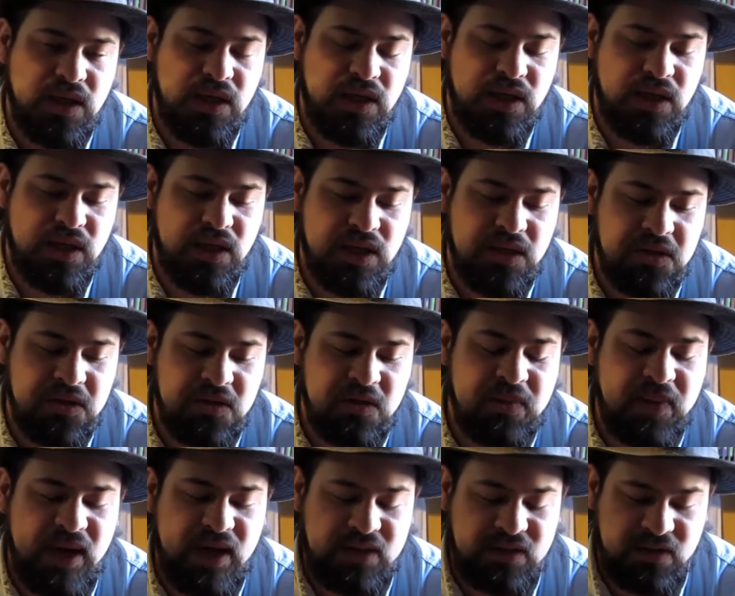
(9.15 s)
who
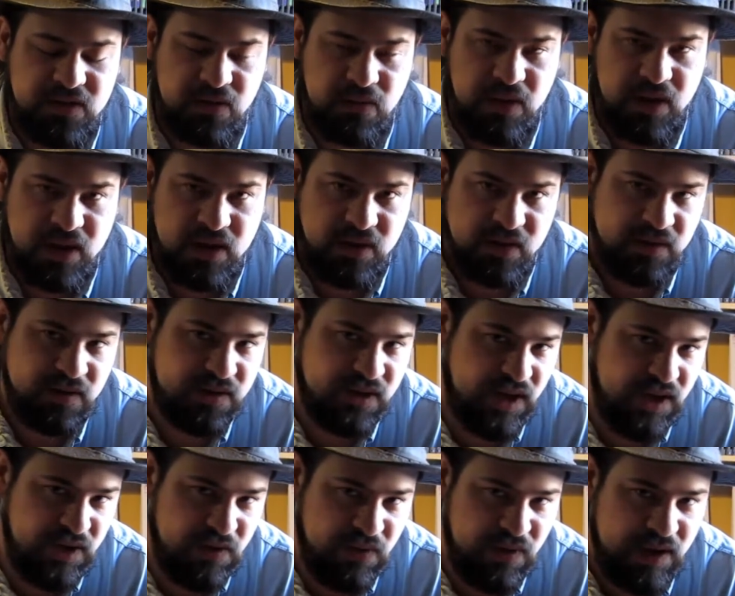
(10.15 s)
passed away on
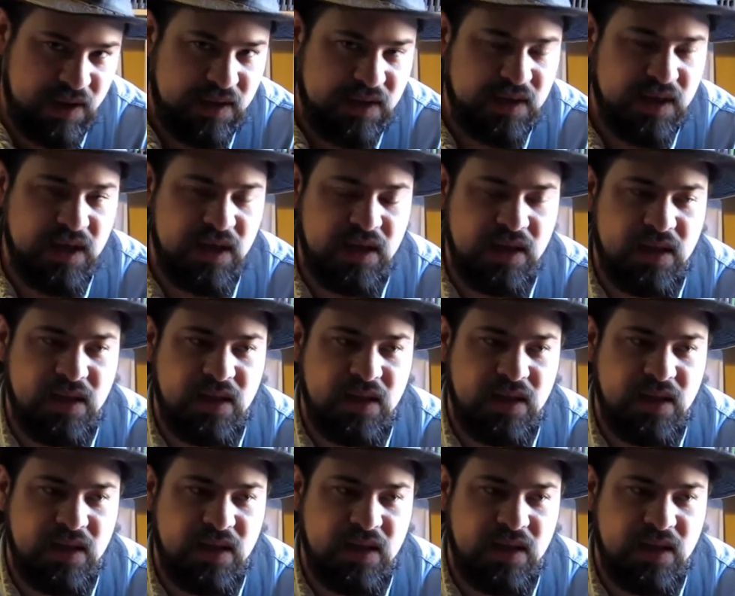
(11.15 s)
January 18th